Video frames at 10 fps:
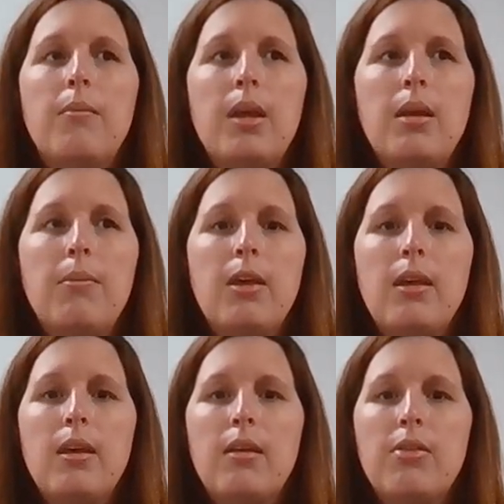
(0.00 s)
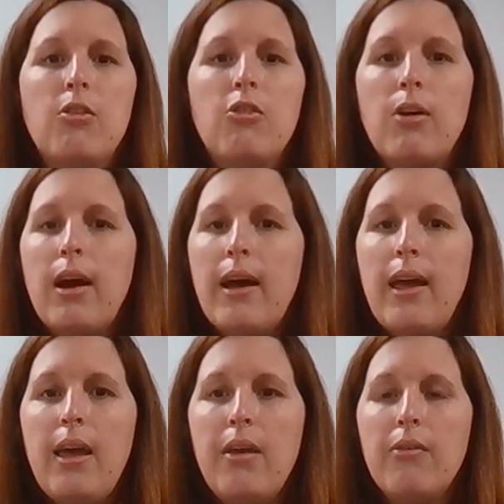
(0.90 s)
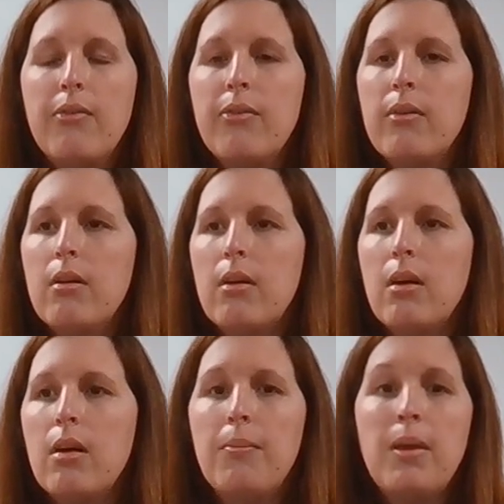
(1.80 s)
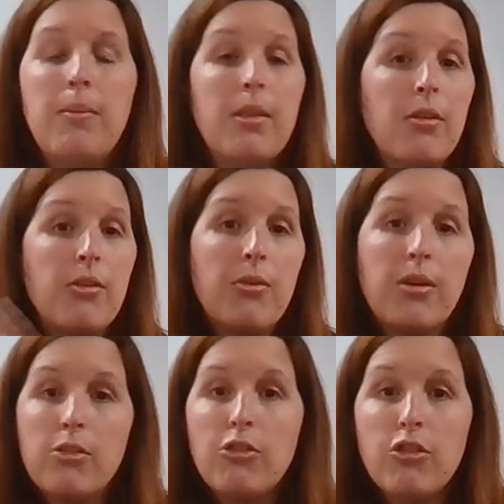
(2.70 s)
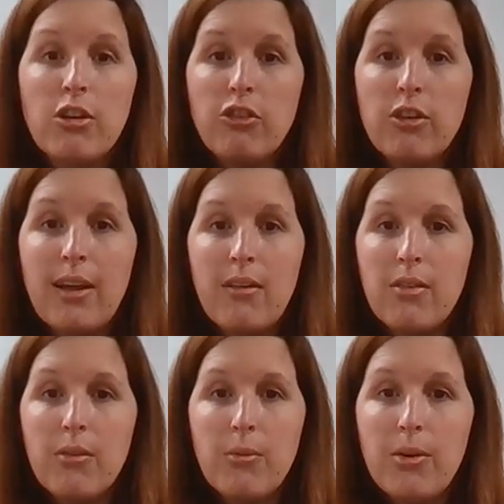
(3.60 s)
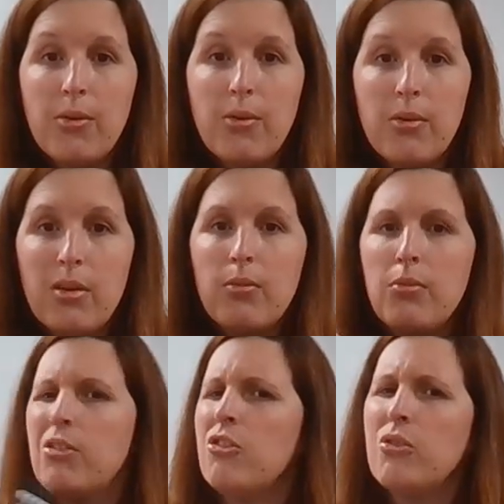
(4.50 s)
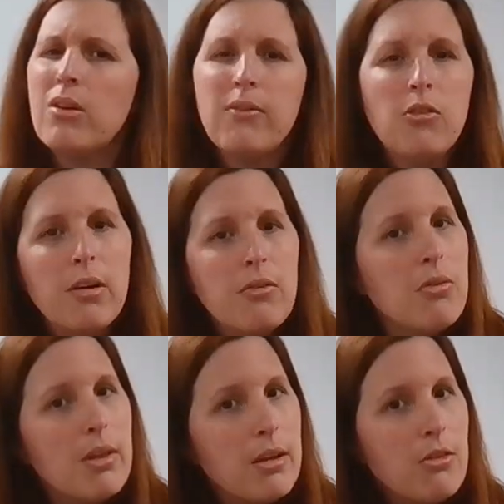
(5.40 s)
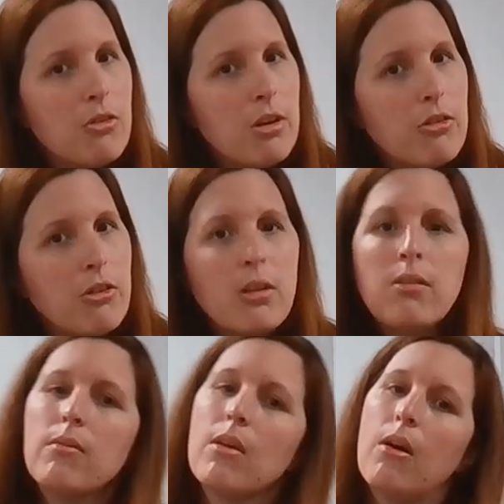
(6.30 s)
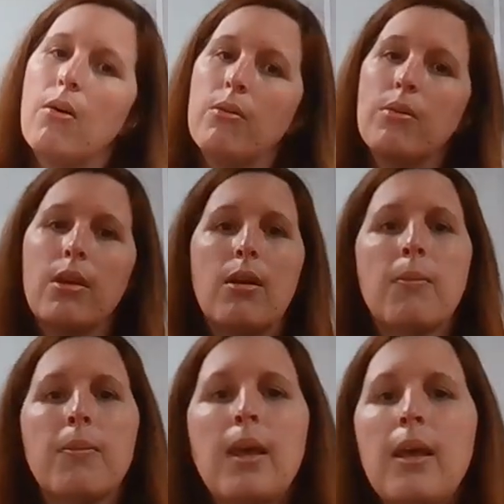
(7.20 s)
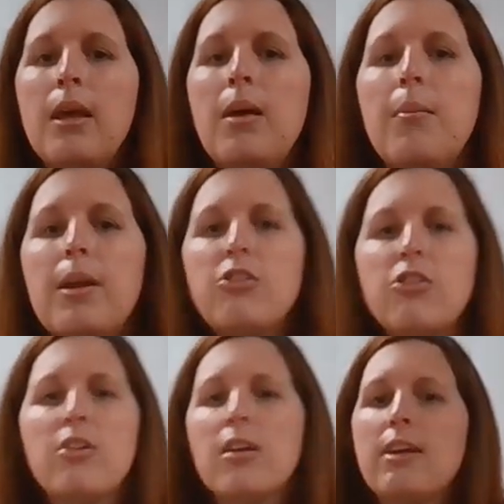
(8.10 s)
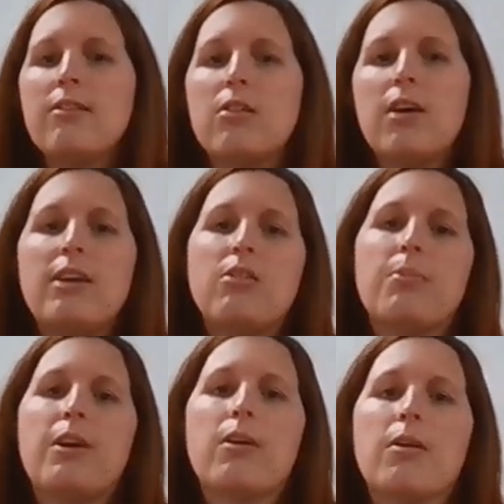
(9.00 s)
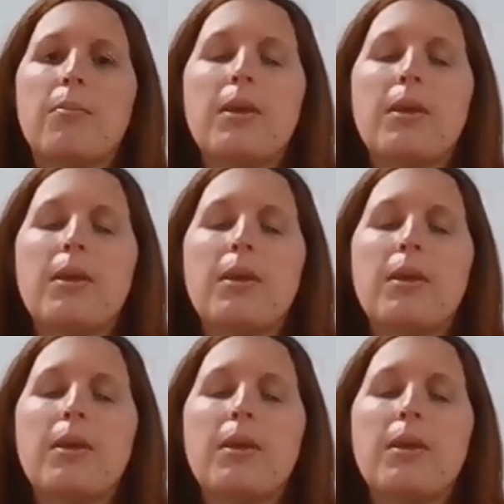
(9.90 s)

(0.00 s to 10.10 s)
maybe the drive, maybe they're doing construction out on the road. Did you have to drive through that construction? Oh, but it's just a nice little icebreaker